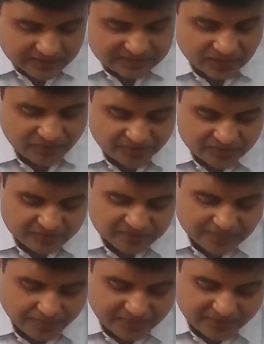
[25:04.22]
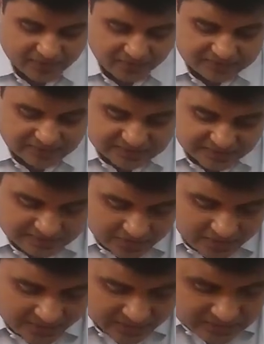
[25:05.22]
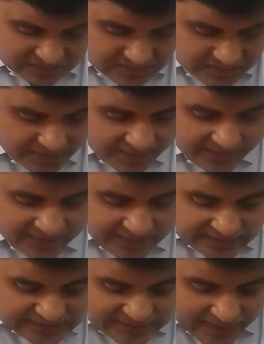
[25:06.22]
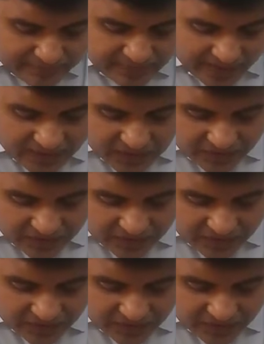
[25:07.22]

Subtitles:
the surface of the separation of successive layers, each time the angle